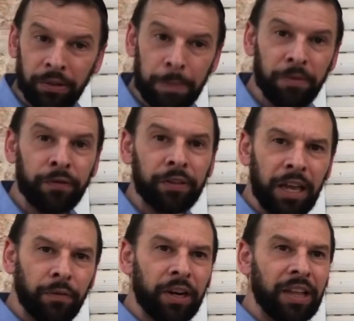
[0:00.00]
type of
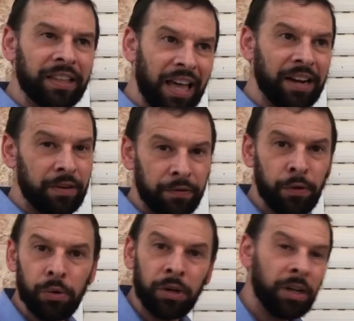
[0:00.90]
flavoring like that in
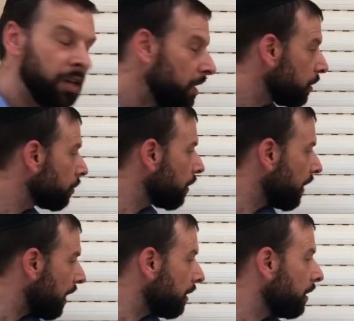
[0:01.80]
food, so
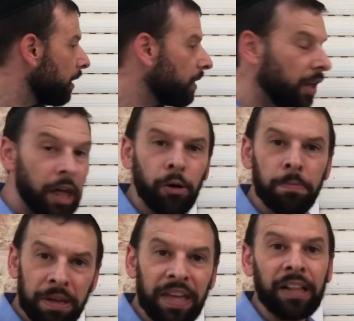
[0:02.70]
then the halacha
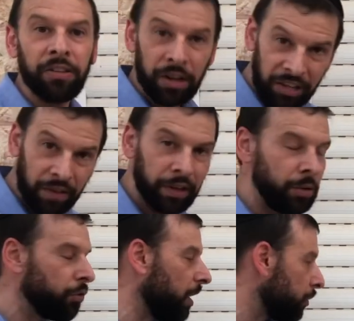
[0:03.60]
would be that it does have
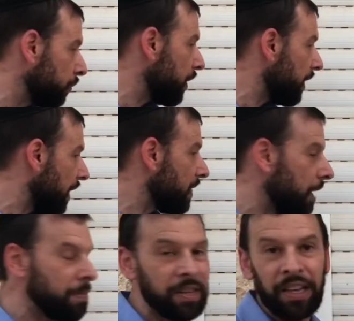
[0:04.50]
Kedushat Shvit, and
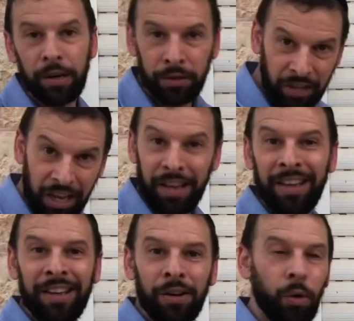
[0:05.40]
then it means that your tea
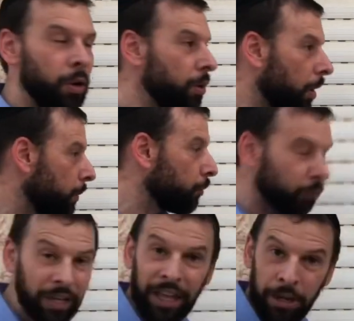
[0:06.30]
or your other
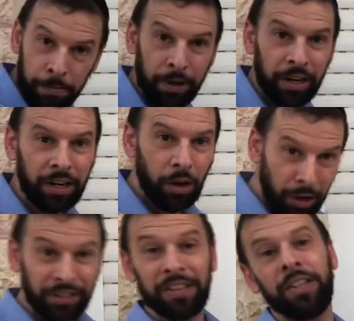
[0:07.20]
drink that you put it in
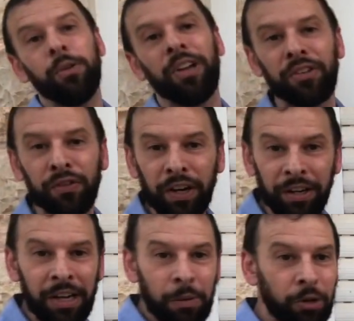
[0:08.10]
also has Kedushat Shvit,
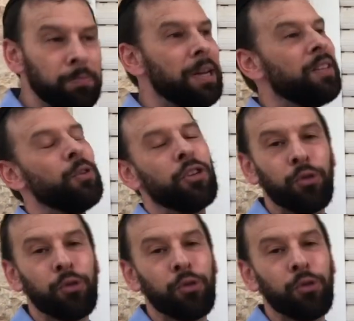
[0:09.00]
which means you should